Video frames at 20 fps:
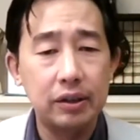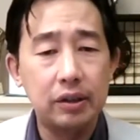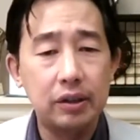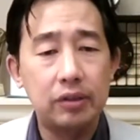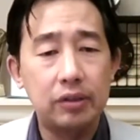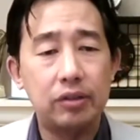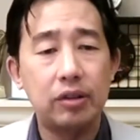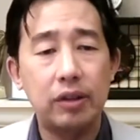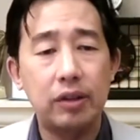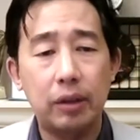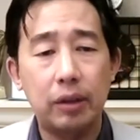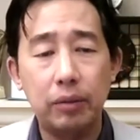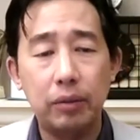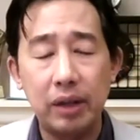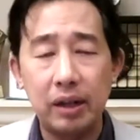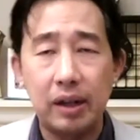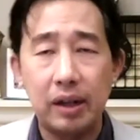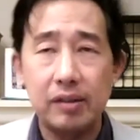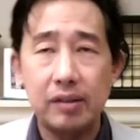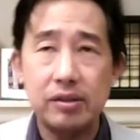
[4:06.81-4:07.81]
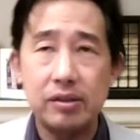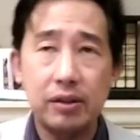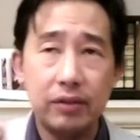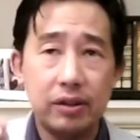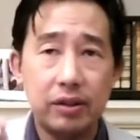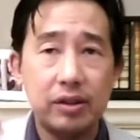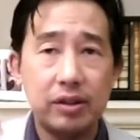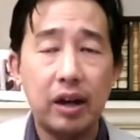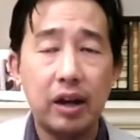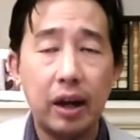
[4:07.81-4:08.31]
So they realized over
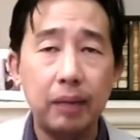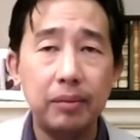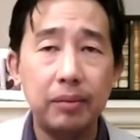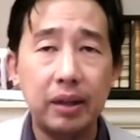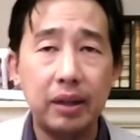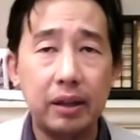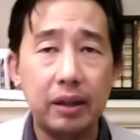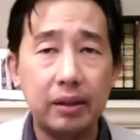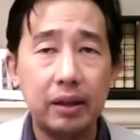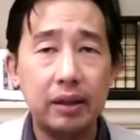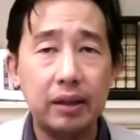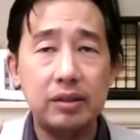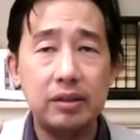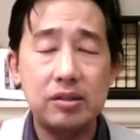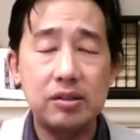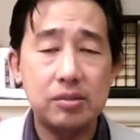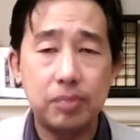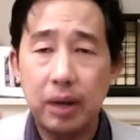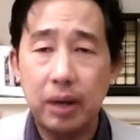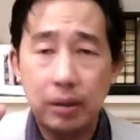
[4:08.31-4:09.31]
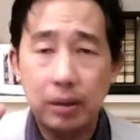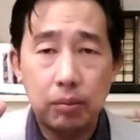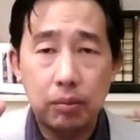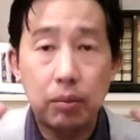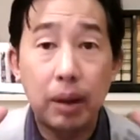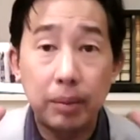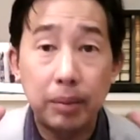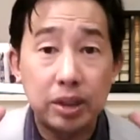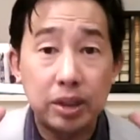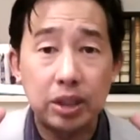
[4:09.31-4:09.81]
time that they'd spread
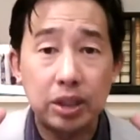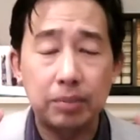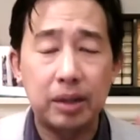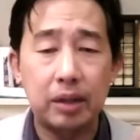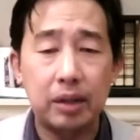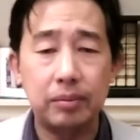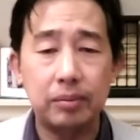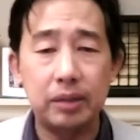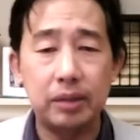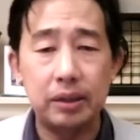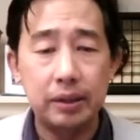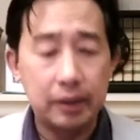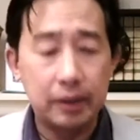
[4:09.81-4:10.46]
rubbish about me.